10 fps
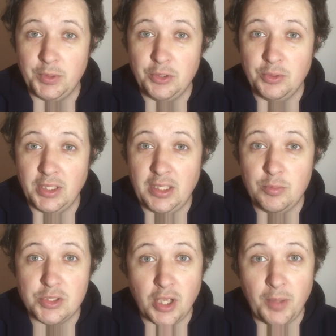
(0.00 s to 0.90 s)
We knew that he
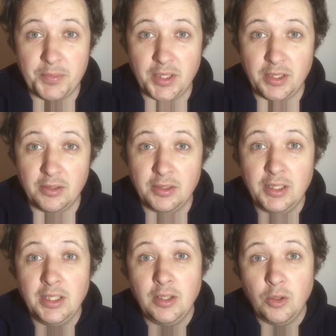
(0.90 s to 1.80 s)
was up there
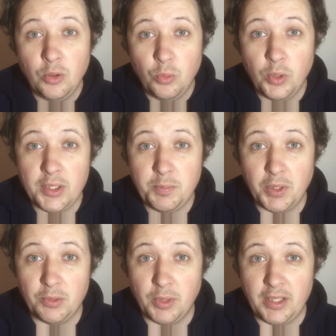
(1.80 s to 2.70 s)
with
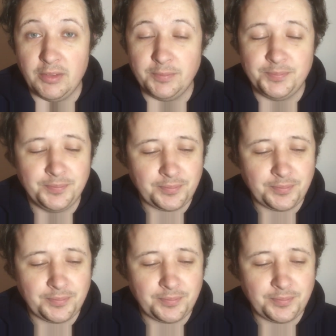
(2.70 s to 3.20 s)
Bloodraven,